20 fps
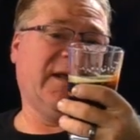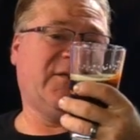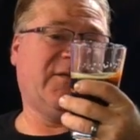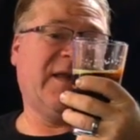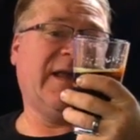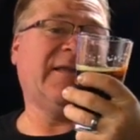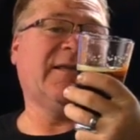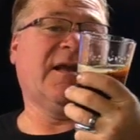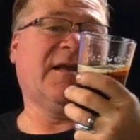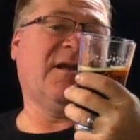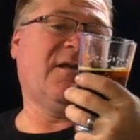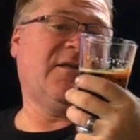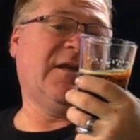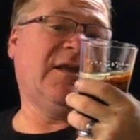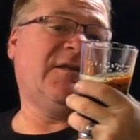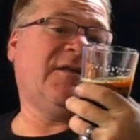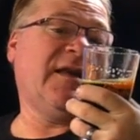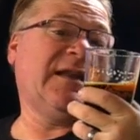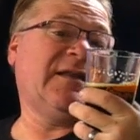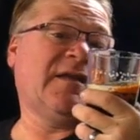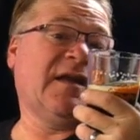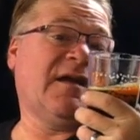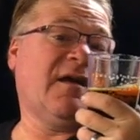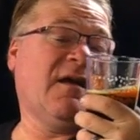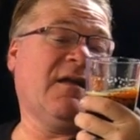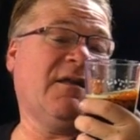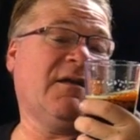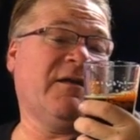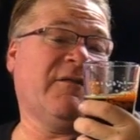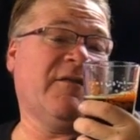it's like the it's like the
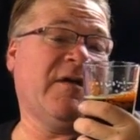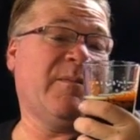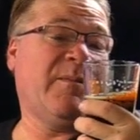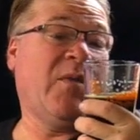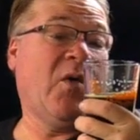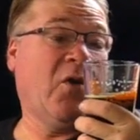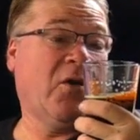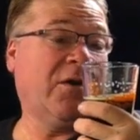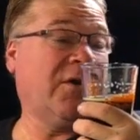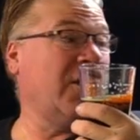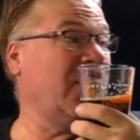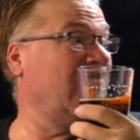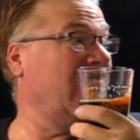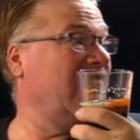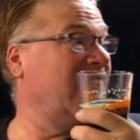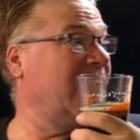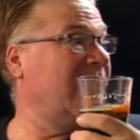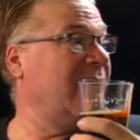color of a porter.